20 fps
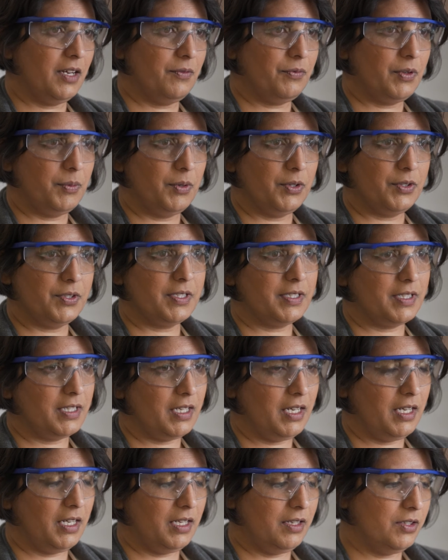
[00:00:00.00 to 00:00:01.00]
it from your
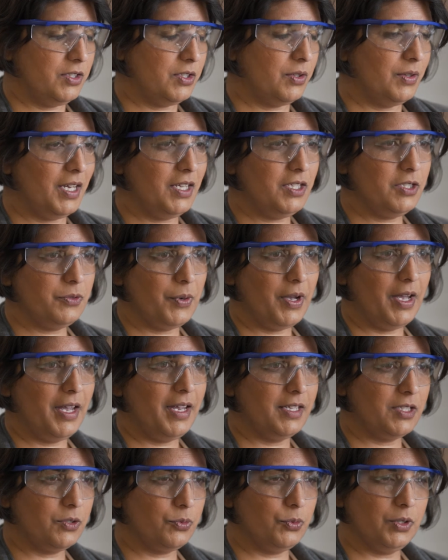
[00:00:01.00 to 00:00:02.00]
skin. So that's why
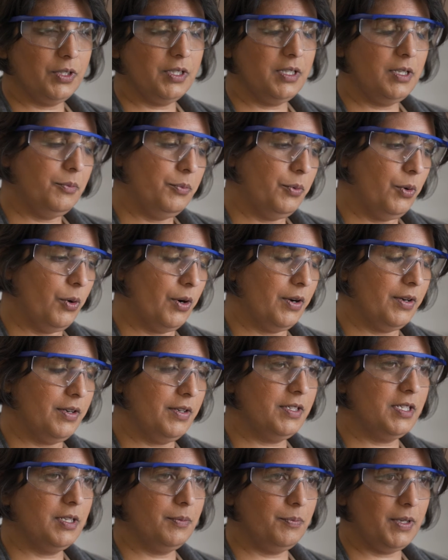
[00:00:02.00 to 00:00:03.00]
it's really
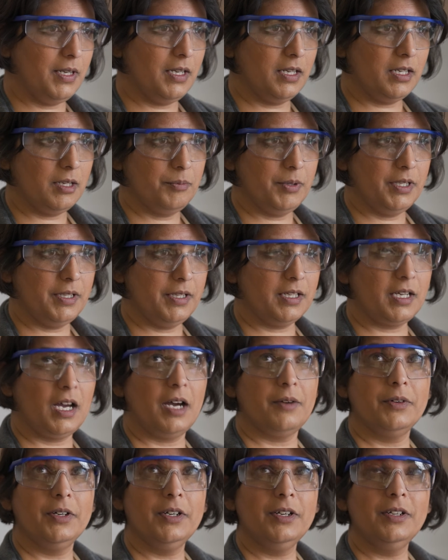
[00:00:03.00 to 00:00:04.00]
important to be completely
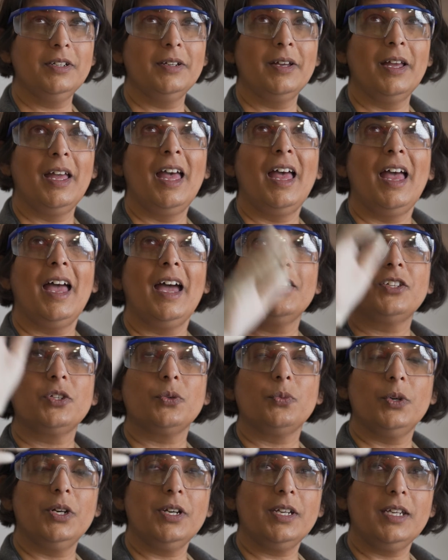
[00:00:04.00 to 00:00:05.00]
covered and to
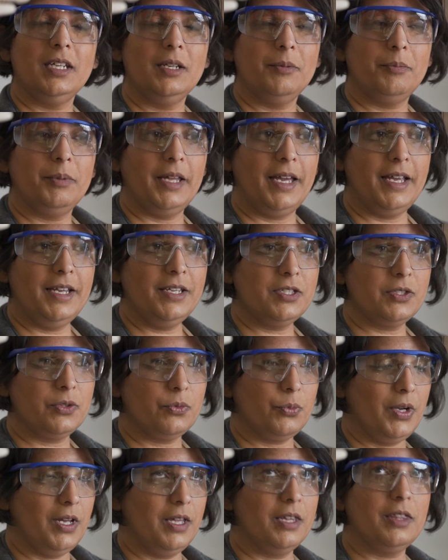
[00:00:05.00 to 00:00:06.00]
work in a place
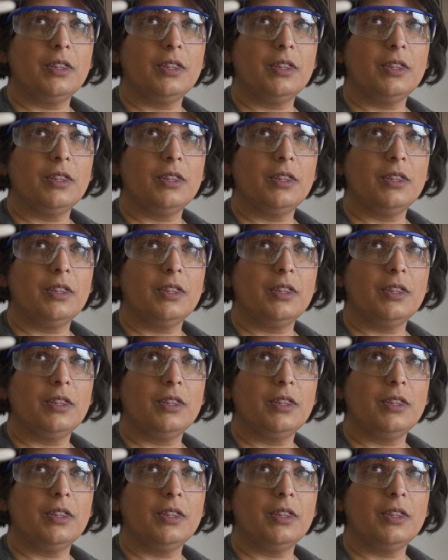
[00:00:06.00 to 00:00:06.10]
with